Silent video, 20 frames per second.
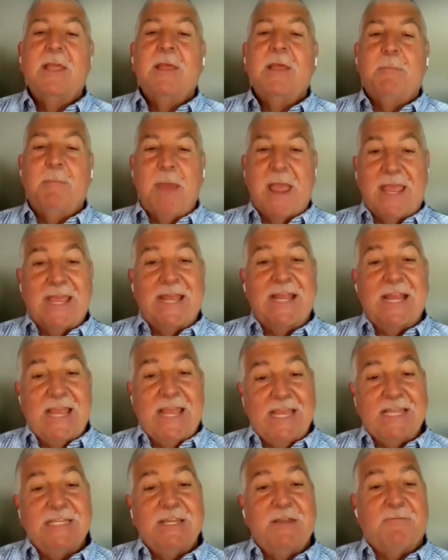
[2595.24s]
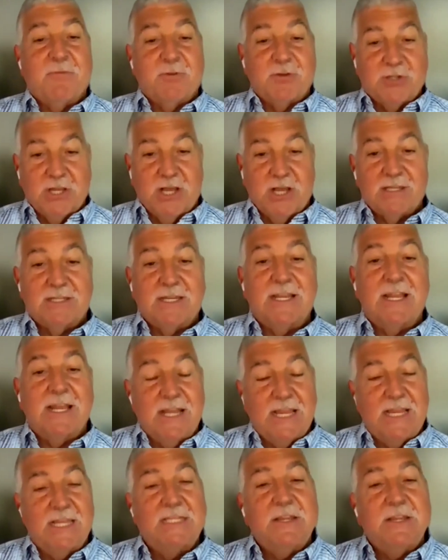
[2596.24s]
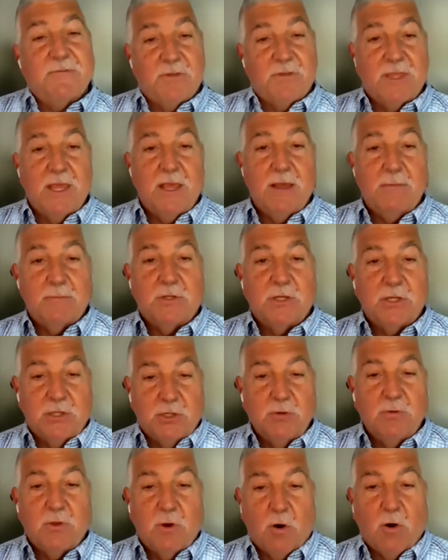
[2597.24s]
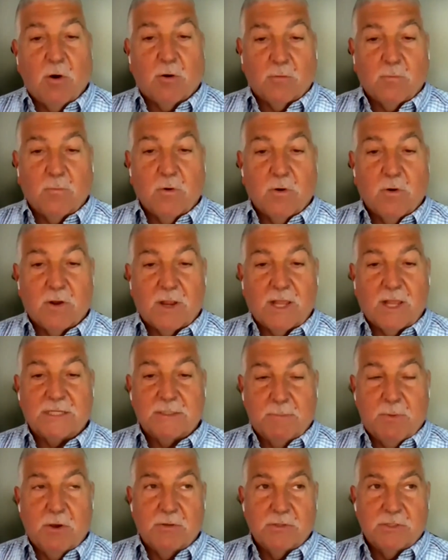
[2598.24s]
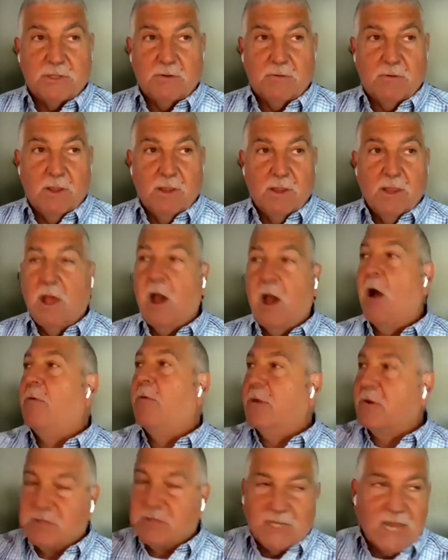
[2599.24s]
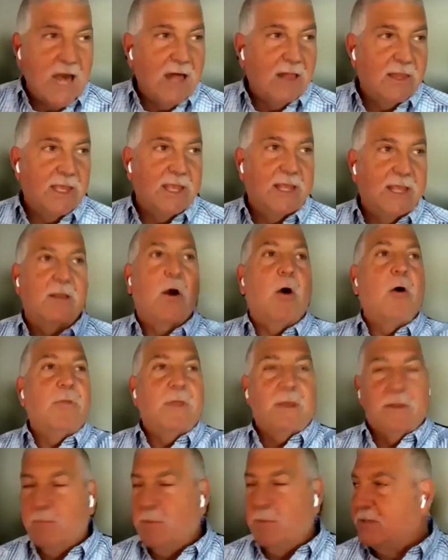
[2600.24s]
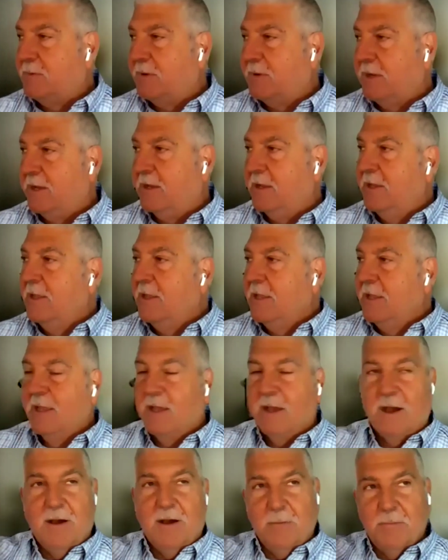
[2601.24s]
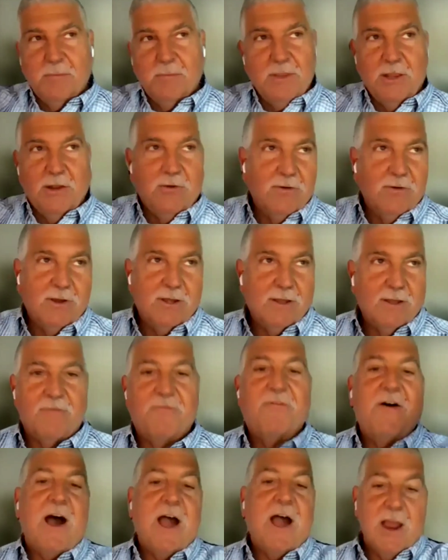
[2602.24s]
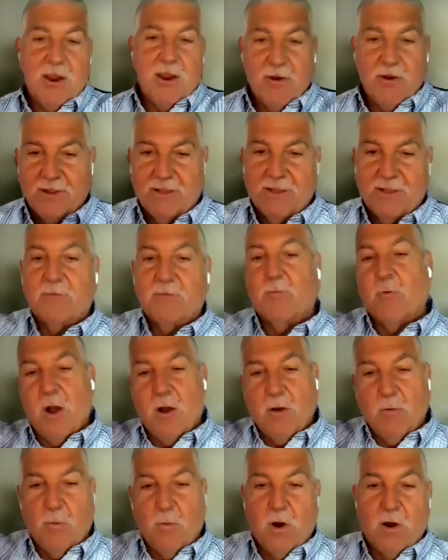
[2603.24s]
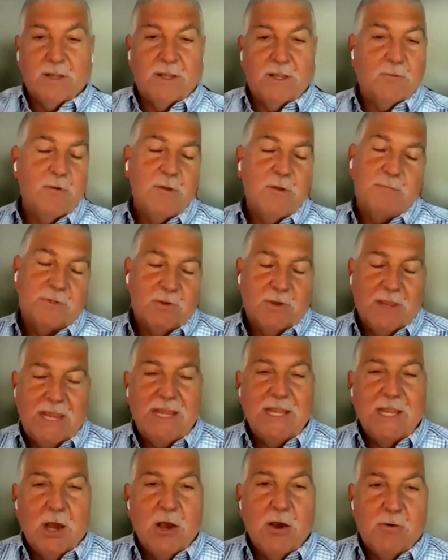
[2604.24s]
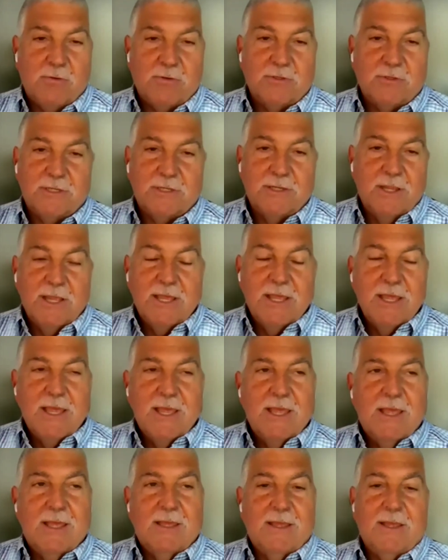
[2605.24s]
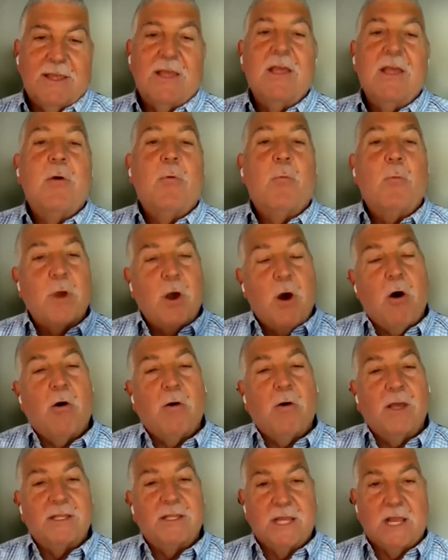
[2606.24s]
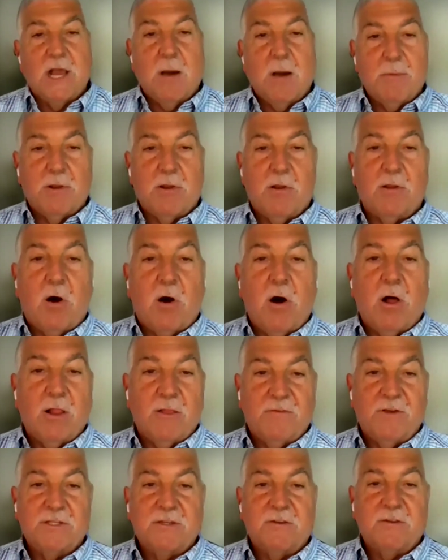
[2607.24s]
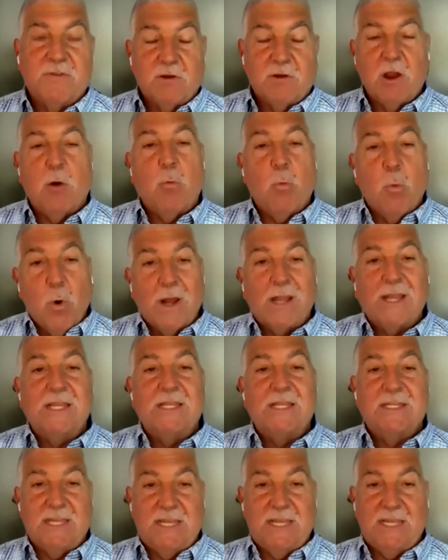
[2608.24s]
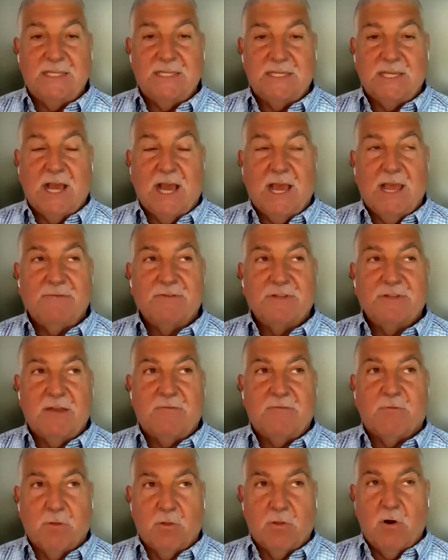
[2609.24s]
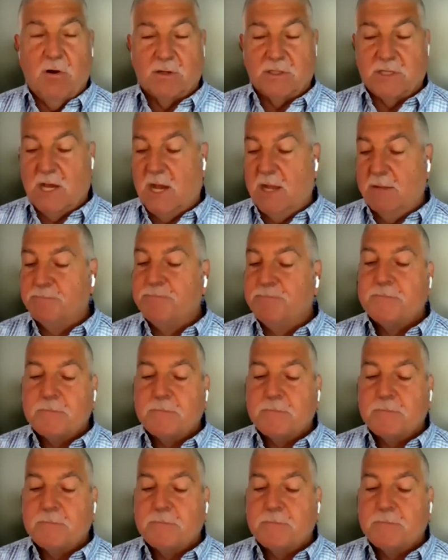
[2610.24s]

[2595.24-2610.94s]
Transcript: making it easy for Justin and easy for them to do the hard work, as opposed to, oh, there's Sally, and oh, there must be a fire, and they're walking the room. So he knows. It's incumbent on all of us to figure out what is easy. I have said for a long time,